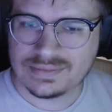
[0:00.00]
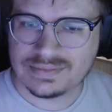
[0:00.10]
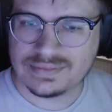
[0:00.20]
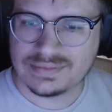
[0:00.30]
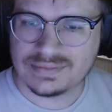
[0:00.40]

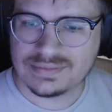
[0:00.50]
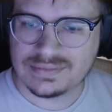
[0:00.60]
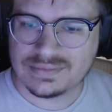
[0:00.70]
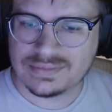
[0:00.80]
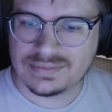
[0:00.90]

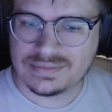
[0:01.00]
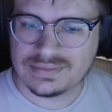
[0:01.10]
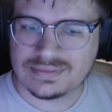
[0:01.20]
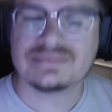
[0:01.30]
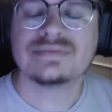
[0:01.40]

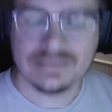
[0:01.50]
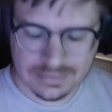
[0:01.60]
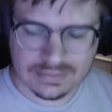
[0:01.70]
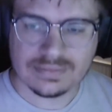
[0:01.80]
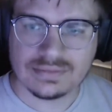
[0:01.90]

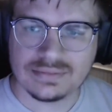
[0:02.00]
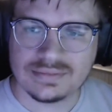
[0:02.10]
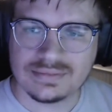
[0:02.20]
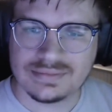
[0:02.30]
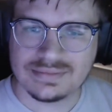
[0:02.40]

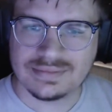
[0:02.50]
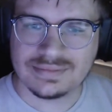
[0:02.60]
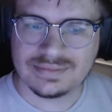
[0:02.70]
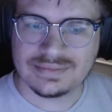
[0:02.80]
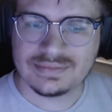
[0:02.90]

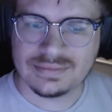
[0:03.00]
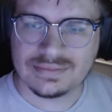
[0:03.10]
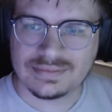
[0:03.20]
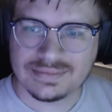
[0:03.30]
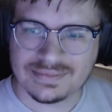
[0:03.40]

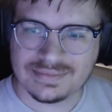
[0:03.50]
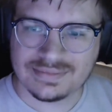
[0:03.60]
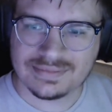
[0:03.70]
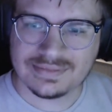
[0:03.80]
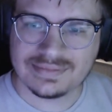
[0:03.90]

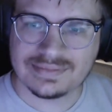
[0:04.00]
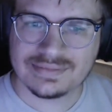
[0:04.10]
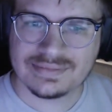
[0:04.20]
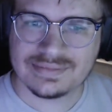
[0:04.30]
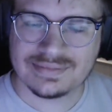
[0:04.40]

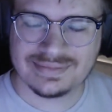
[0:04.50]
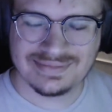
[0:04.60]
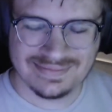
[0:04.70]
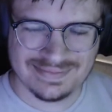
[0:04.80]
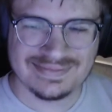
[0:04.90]

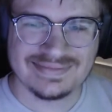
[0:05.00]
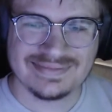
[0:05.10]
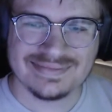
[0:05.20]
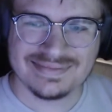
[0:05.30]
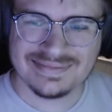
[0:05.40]

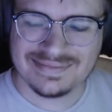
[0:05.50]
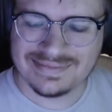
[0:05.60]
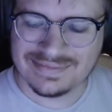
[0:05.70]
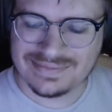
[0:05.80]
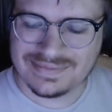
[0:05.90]

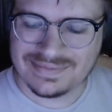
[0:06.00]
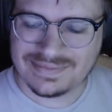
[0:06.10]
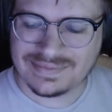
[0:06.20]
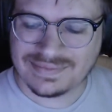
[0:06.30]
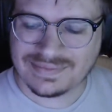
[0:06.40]

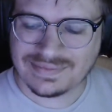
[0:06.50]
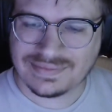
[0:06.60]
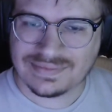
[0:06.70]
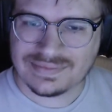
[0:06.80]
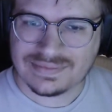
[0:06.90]

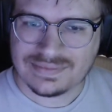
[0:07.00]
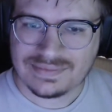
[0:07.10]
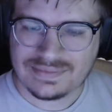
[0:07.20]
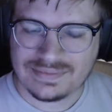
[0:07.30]
[no speech]